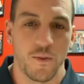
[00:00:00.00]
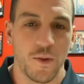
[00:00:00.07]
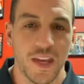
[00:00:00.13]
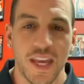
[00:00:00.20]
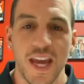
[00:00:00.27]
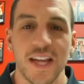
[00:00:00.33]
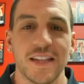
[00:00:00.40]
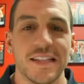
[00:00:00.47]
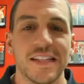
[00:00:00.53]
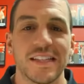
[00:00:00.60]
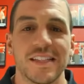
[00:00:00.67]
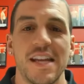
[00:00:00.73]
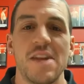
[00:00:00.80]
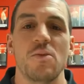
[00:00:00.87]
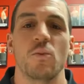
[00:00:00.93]
We can't
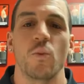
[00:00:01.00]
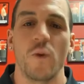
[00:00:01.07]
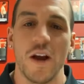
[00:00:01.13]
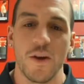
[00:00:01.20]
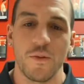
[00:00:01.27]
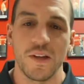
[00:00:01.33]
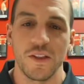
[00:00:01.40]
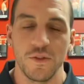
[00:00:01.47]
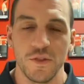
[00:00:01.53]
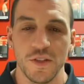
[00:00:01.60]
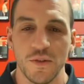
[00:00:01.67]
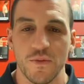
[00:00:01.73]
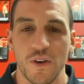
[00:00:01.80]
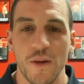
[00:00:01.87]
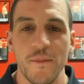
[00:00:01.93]
dictate where we lose
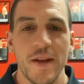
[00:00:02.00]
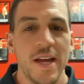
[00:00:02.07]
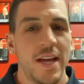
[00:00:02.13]
it from.